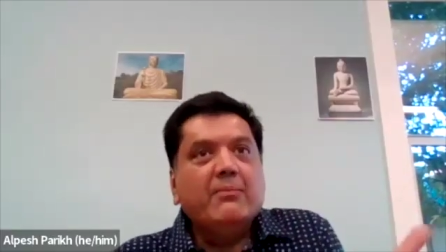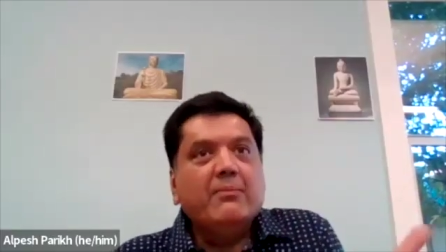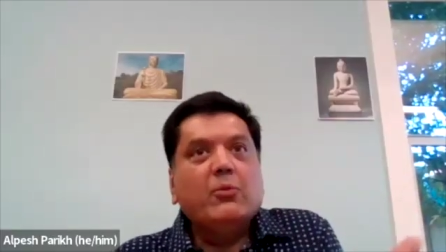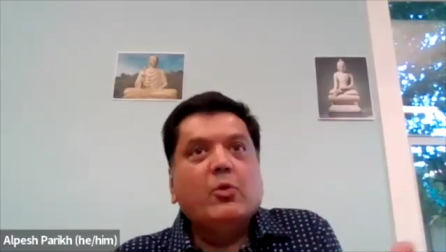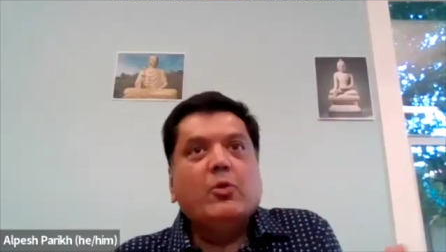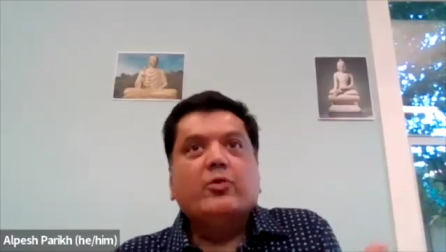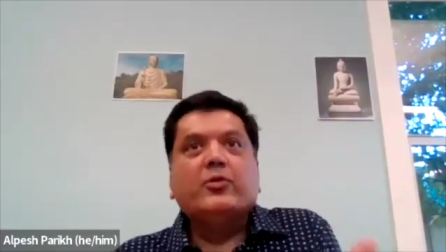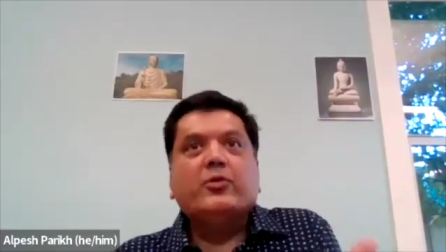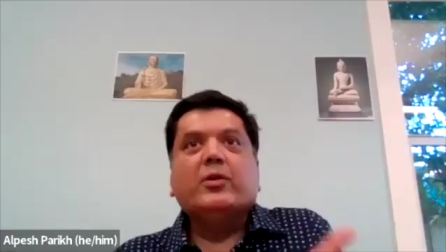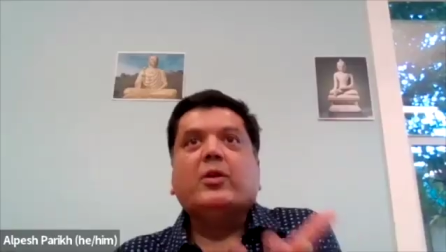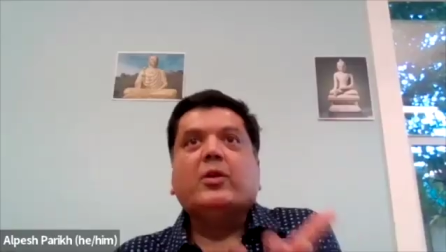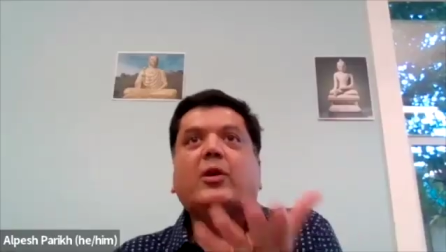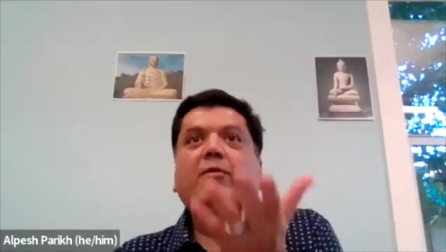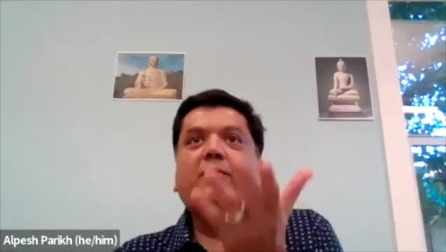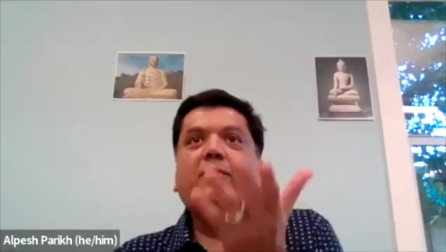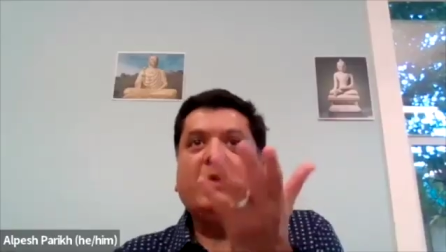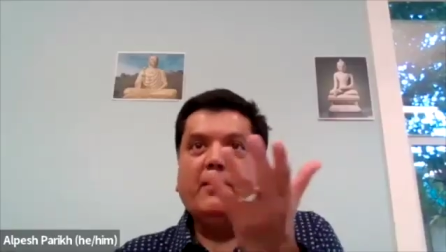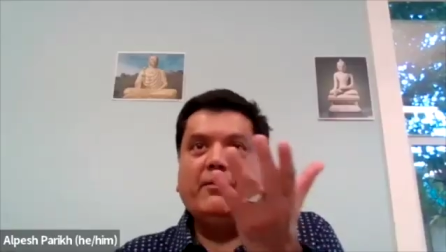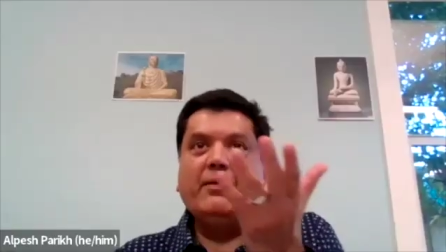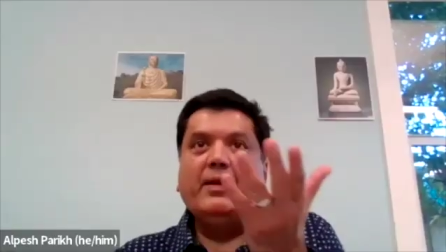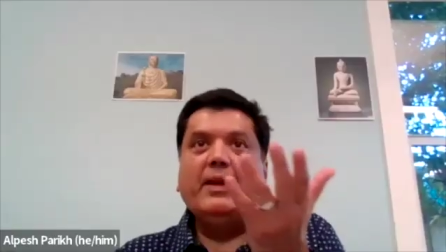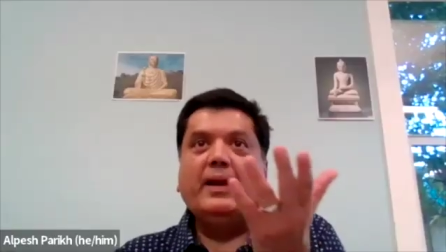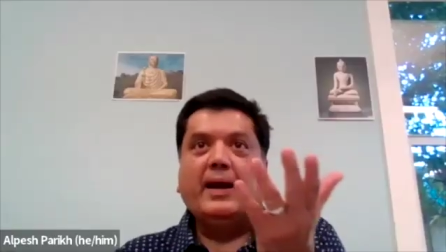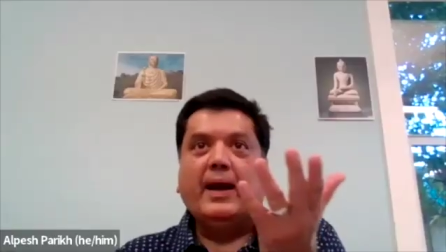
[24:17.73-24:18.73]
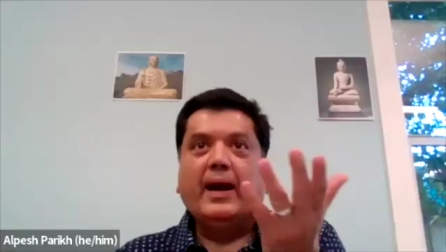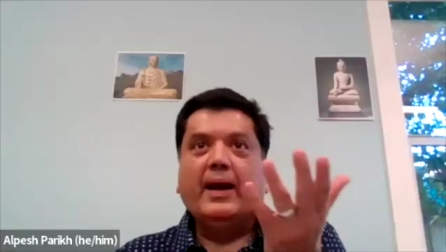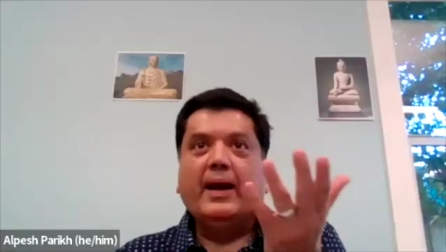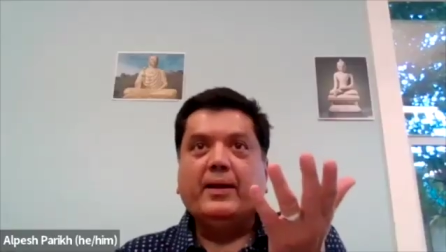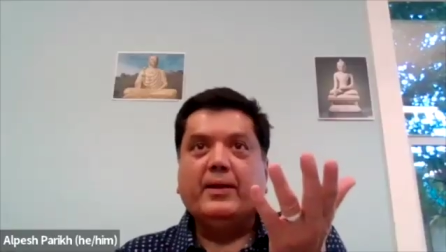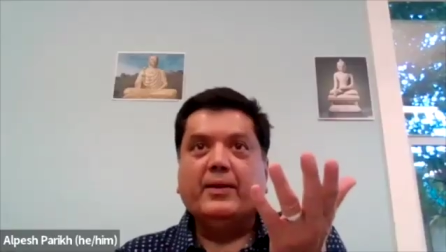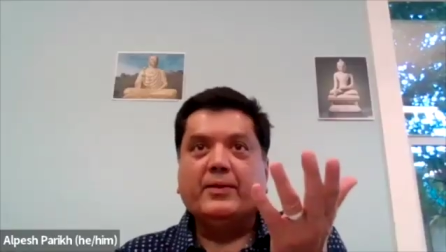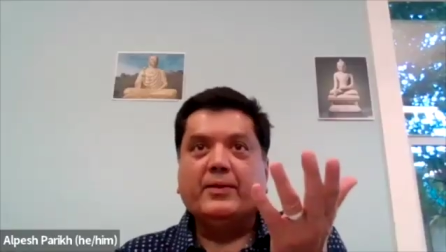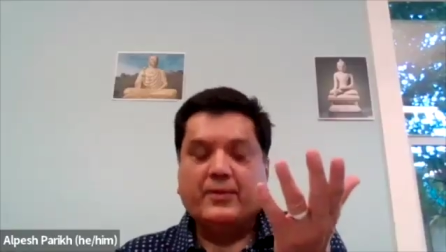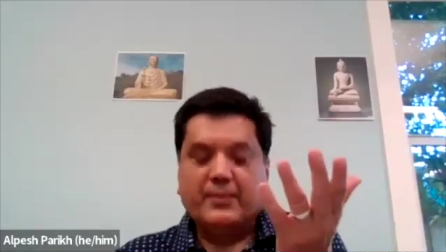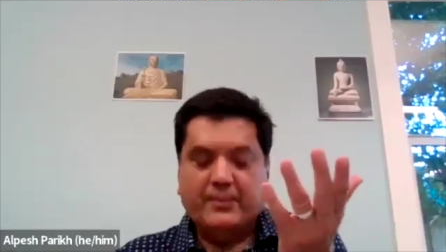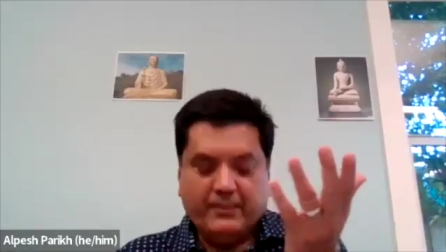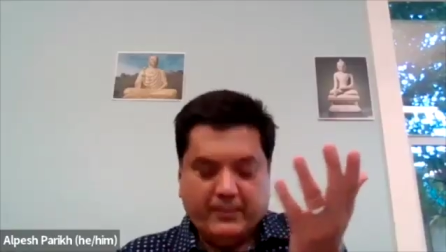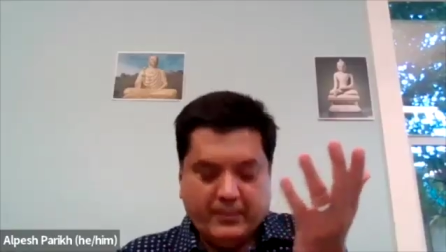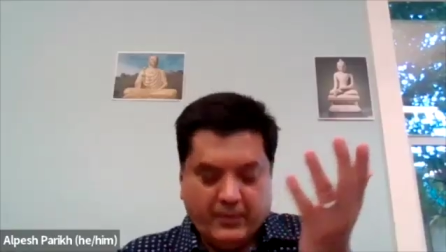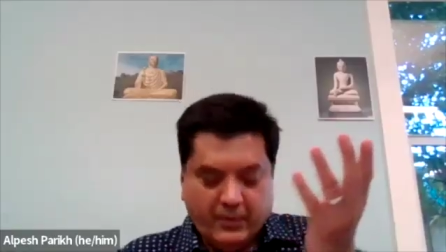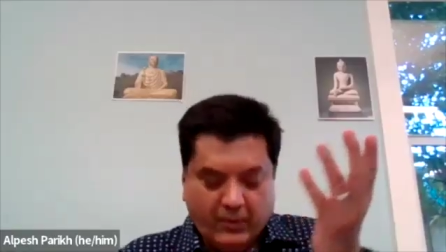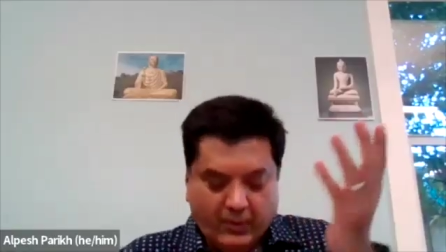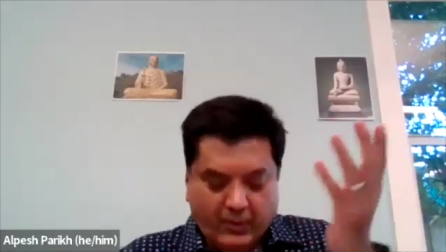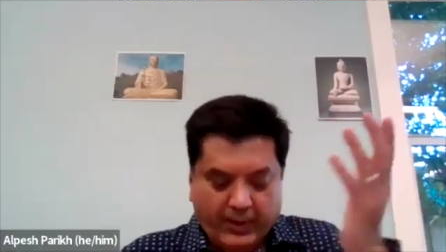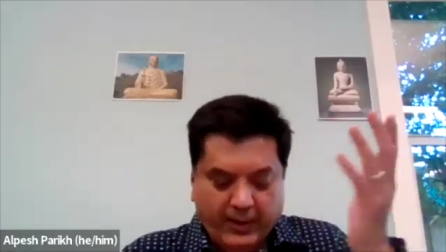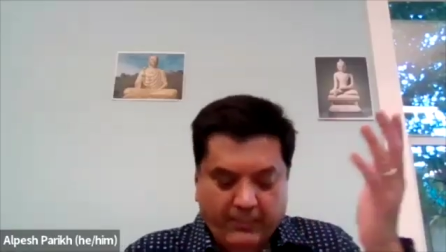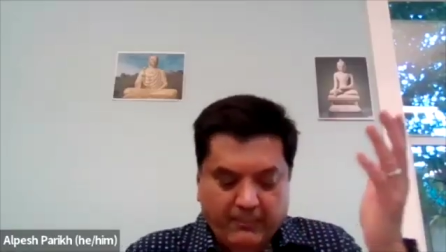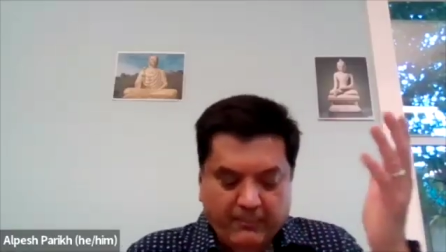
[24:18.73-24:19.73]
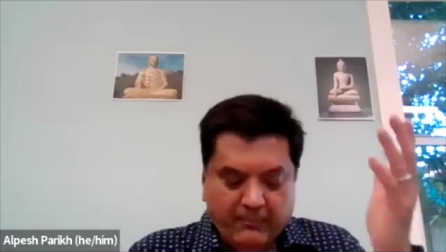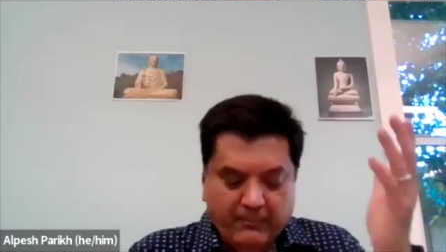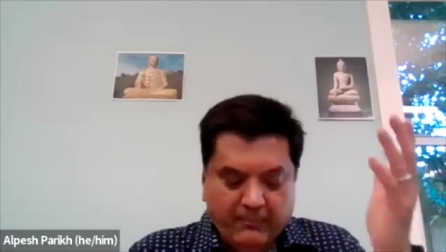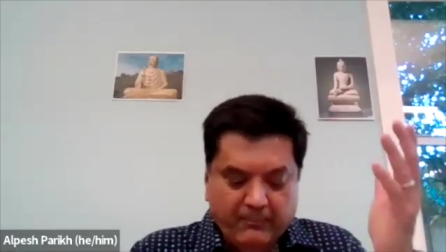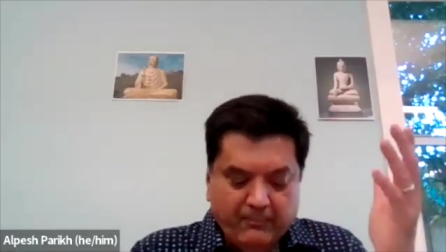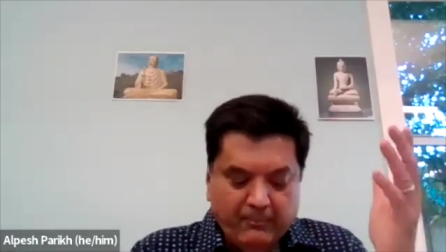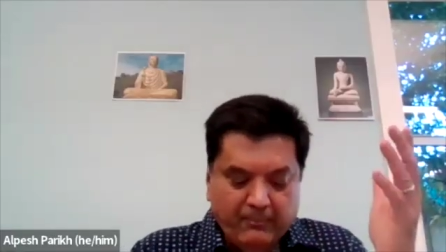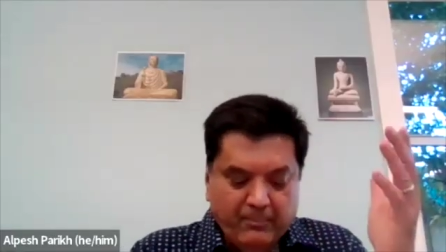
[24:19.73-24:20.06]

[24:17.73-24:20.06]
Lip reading: the emotion of loving kindness. Okay.